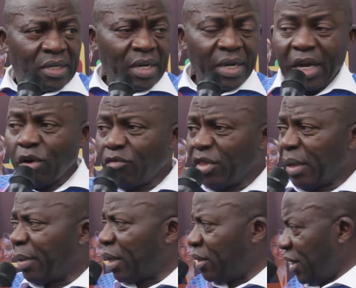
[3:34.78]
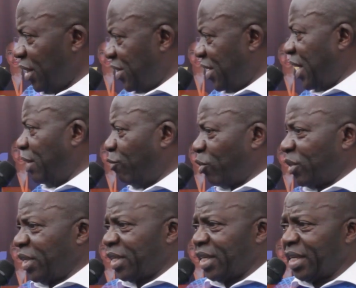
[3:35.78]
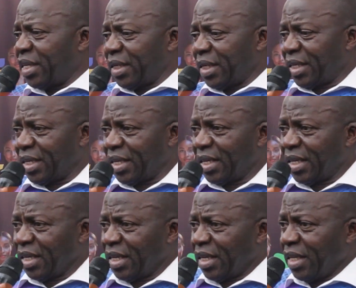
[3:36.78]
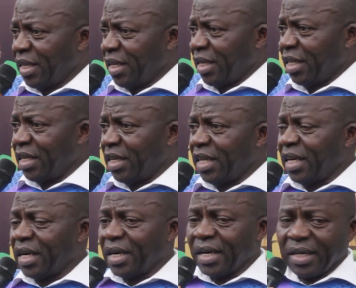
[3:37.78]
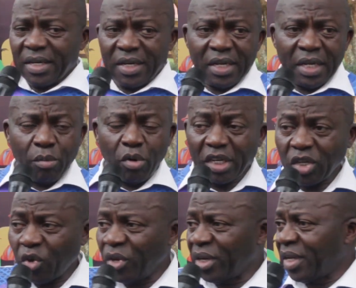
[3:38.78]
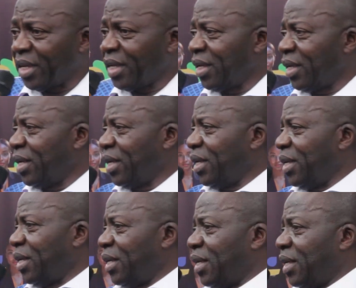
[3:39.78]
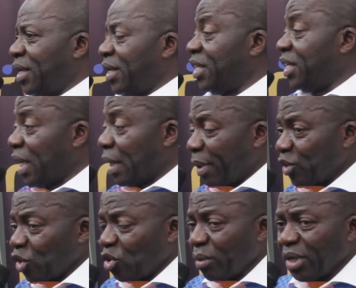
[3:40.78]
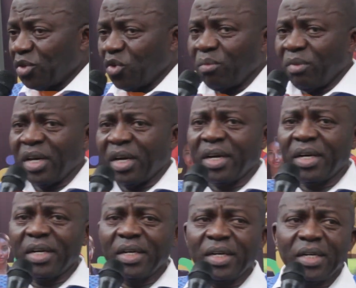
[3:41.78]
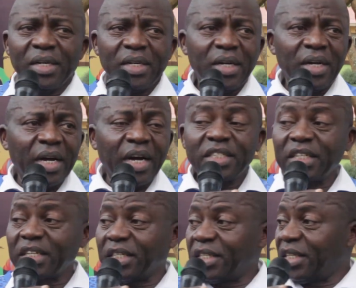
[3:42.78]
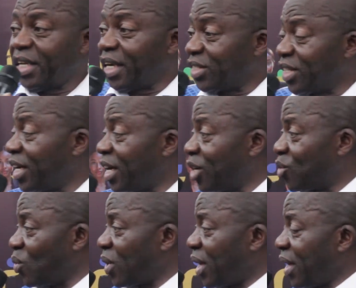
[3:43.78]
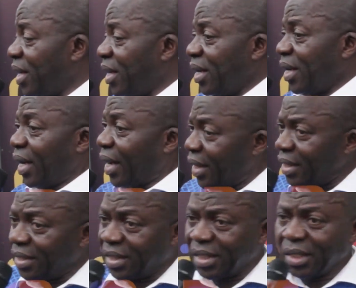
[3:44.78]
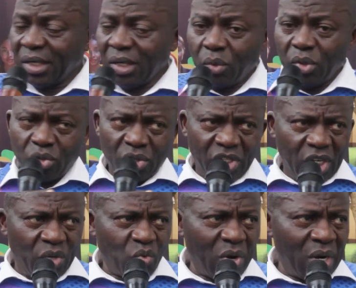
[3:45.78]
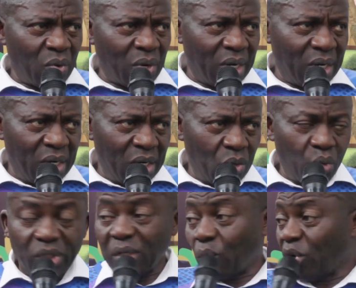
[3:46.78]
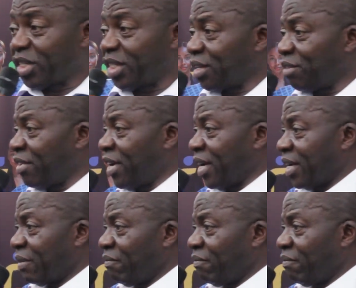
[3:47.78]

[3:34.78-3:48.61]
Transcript: and none of them is here, unfortunately. Engineer Ebo Katoire, Engineer Patrick Batumbia, Architect Ian Senkatuka, and Wilson Senikwanawa, who is a quantity surveyor.